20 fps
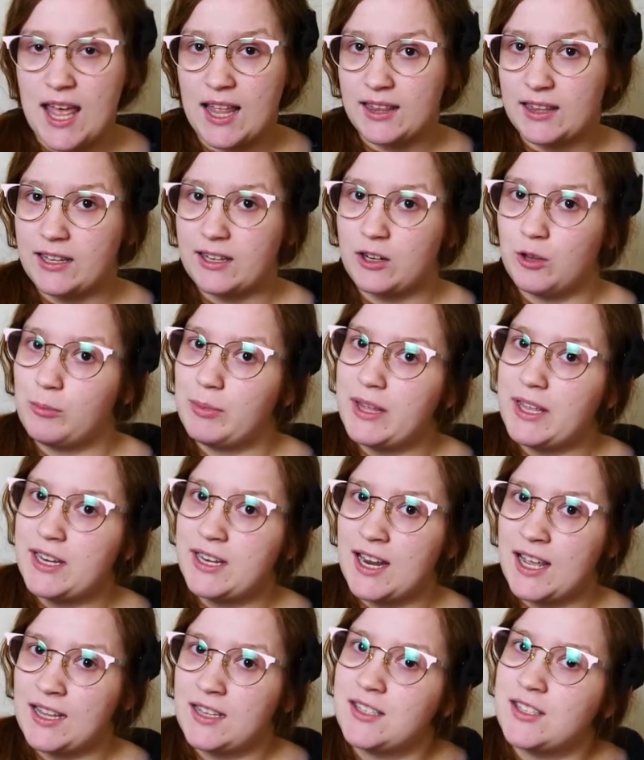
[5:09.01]
a little bit
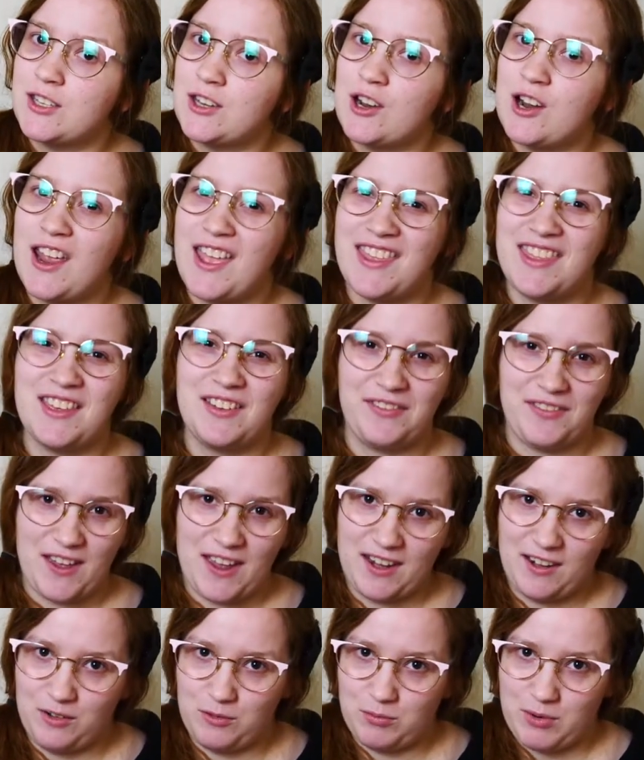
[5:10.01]
nicer in the
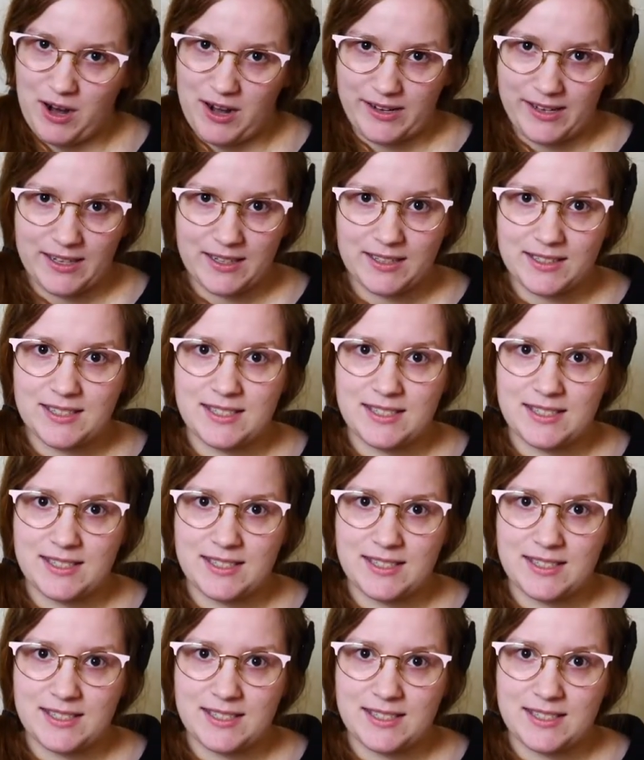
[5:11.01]
final product.